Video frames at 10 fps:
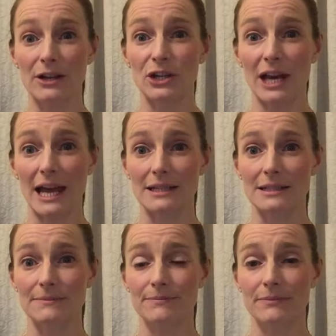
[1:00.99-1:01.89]
and your legs.
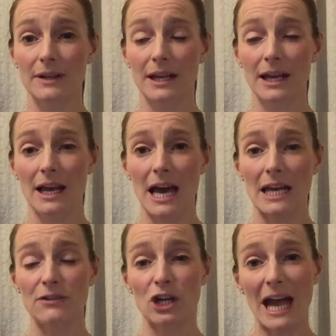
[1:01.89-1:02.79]
And
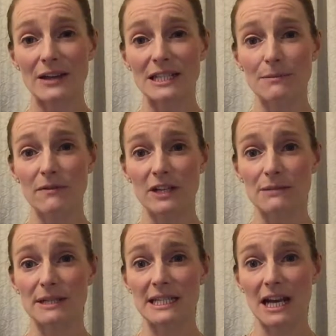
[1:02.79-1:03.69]
if your calcium and
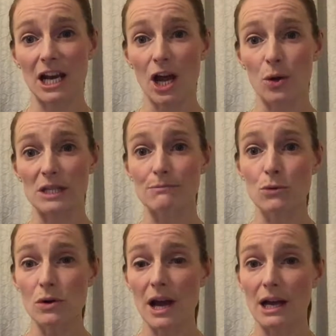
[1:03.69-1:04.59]
vitamin D are low, it's
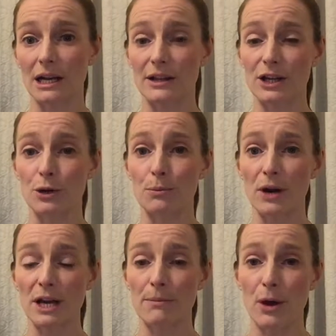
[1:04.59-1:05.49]
more likely that you'll
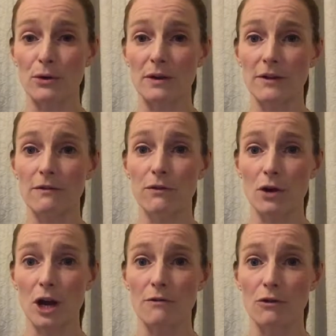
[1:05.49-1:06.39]
break a bone if you fall
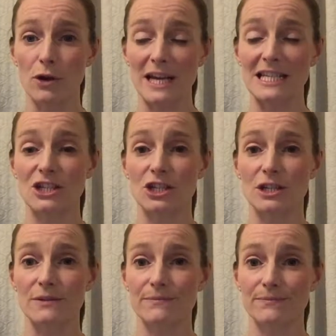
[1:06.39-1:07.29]
over or get injured.
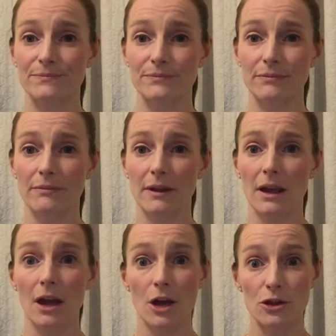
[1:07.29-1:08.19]

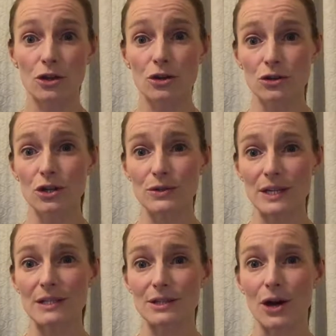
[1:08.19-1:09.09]
The good news
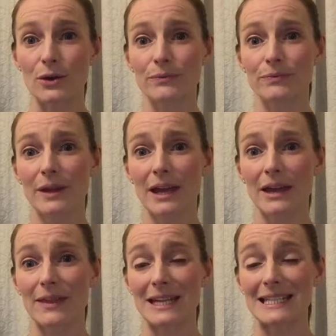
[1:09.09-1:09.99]
is, though,
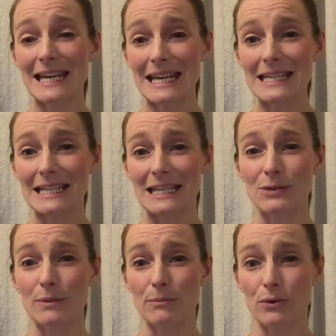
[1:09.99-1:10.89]
that it's easy to
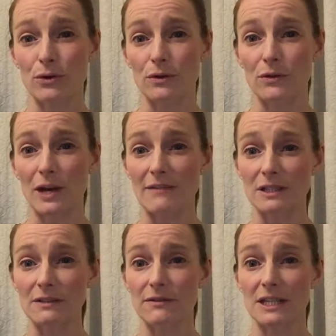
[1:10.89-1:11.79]
improve your levels
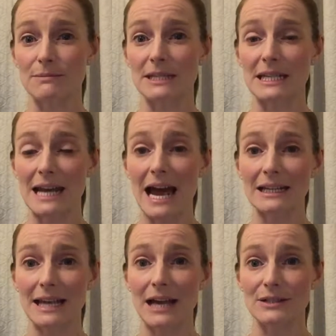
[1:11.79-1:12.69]
of vitamin D and
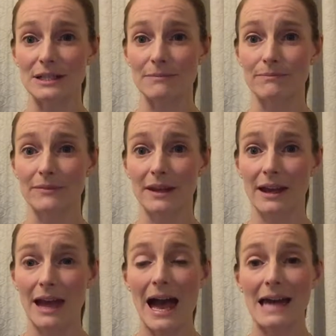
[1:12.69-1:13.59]
calcium,
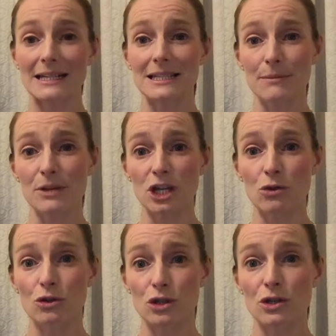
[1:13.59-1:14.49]
and it's something you
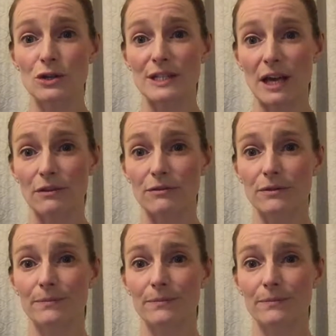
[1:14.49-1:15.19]
can do yourself.